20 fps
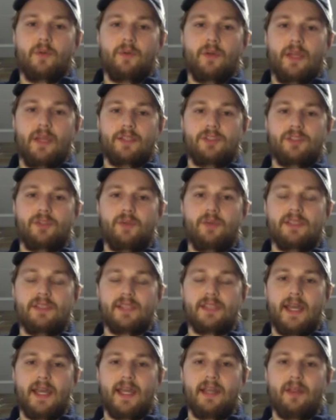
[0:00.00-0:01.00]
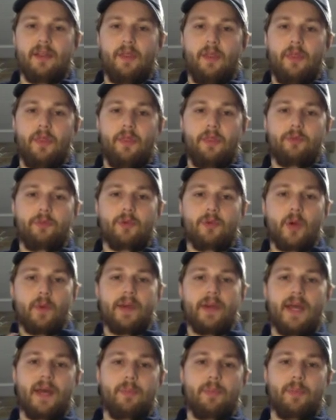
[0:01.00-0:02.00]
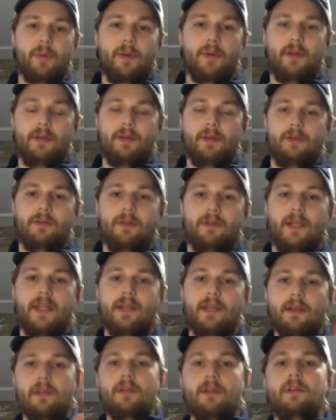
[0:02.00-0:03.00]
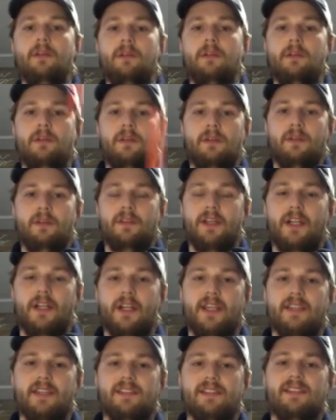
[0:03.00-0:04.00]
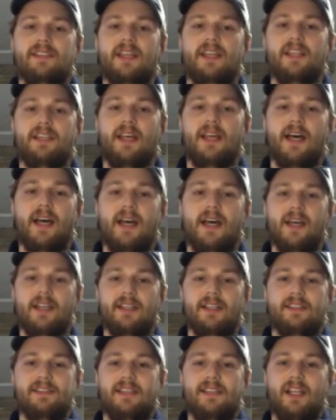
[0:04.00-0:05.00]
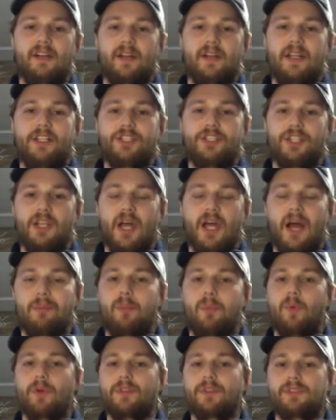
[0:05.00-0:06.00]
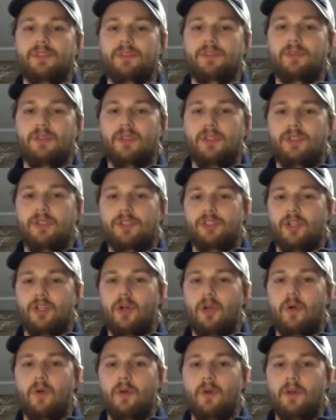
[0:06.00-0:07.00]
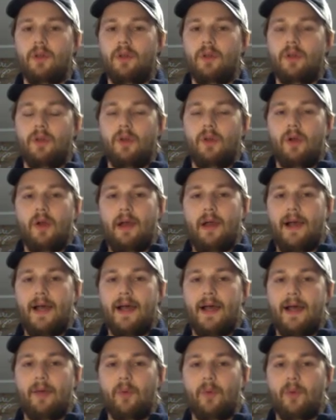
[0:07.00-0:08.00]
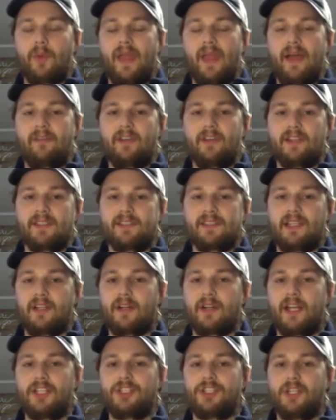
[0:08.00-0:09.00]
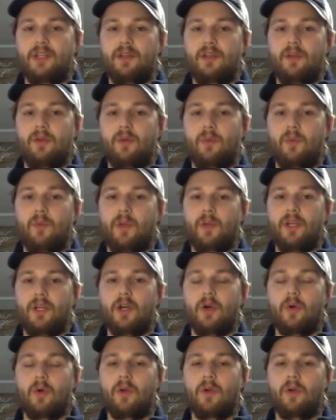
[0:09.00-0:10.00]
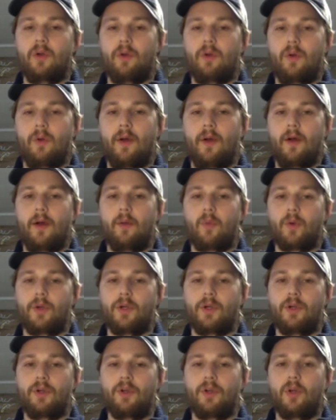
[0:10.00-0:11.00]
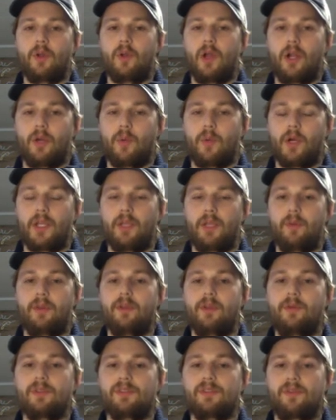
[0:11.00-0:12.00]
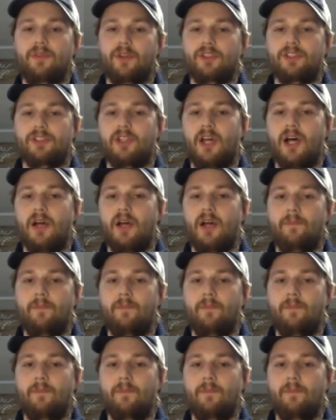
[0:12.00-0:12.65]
as soon as I throw it up, right, there is an acceleration upwards. So when we have an acceleration, we know we're no longer working with Newton's first law.